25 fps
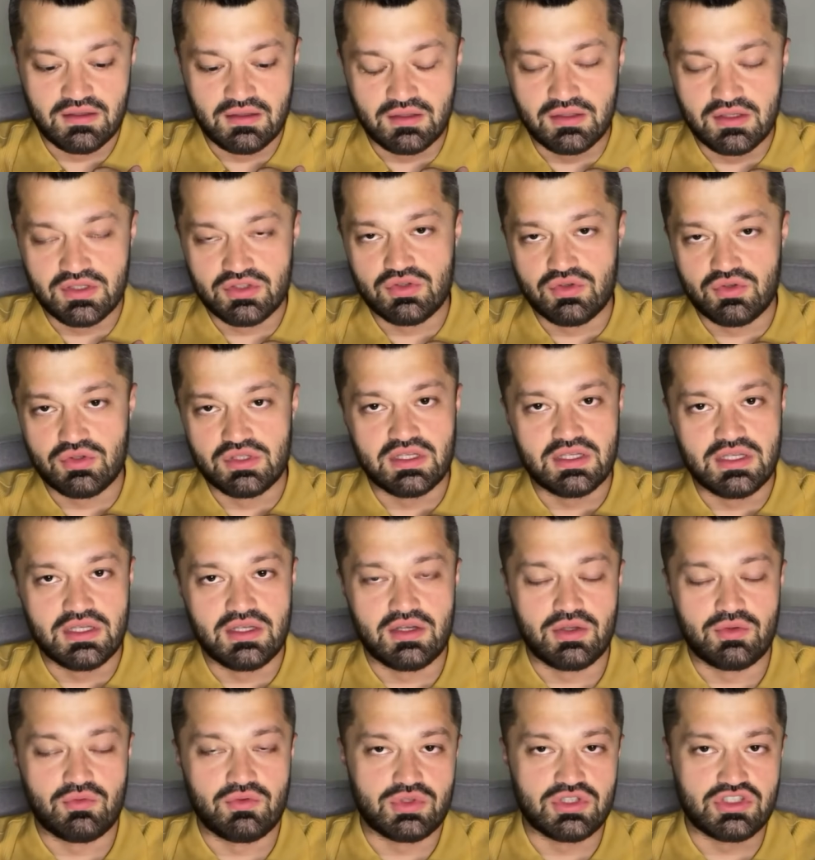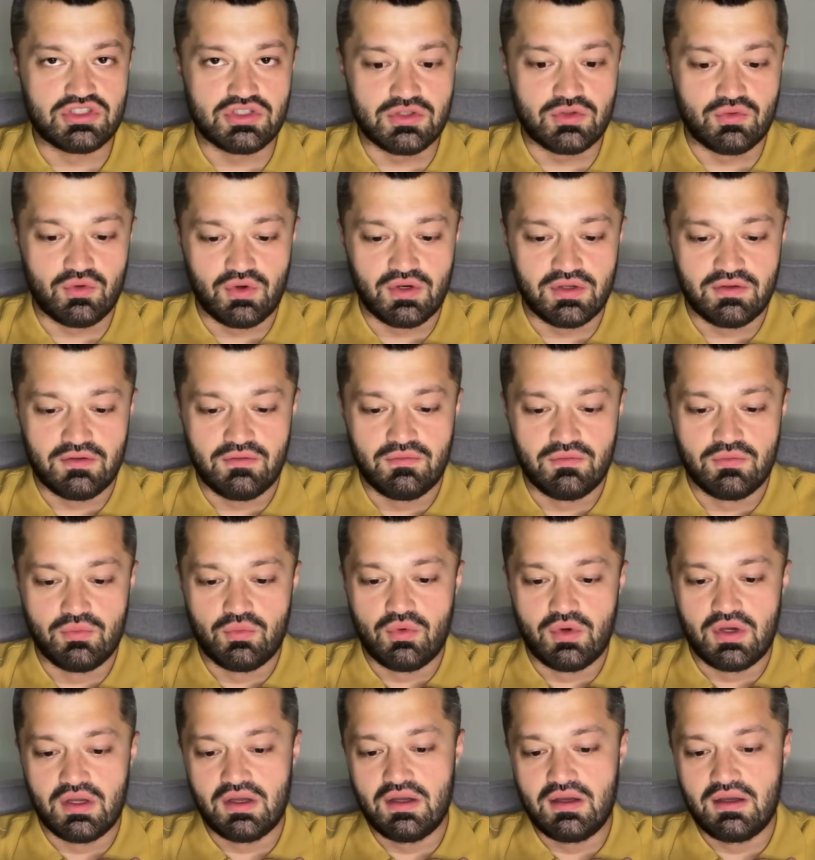literally a recent one,
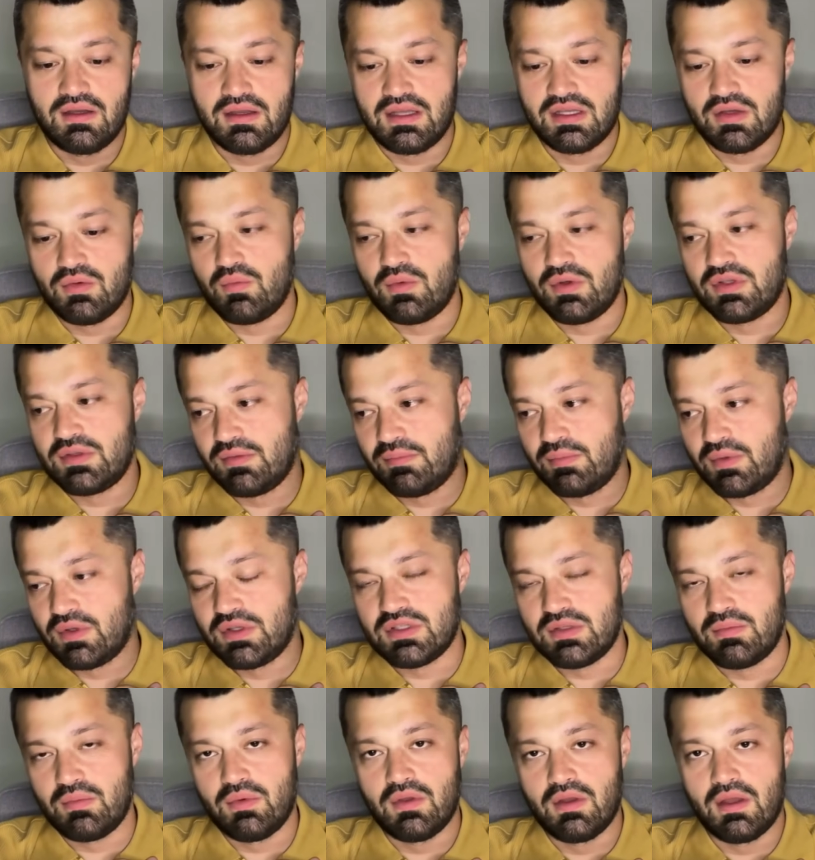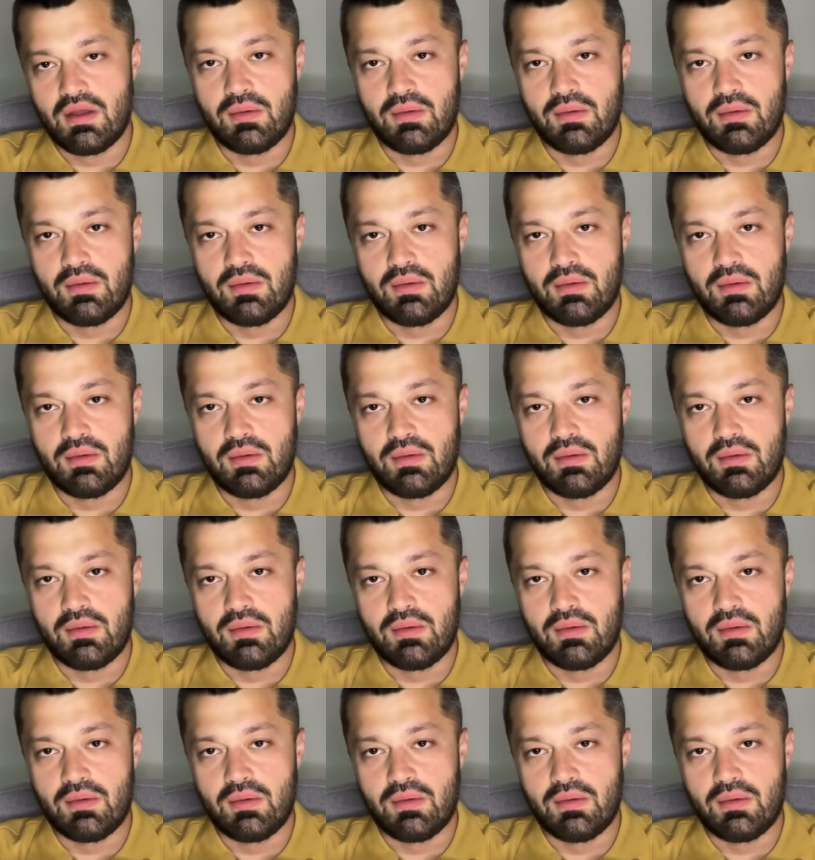where it was possible.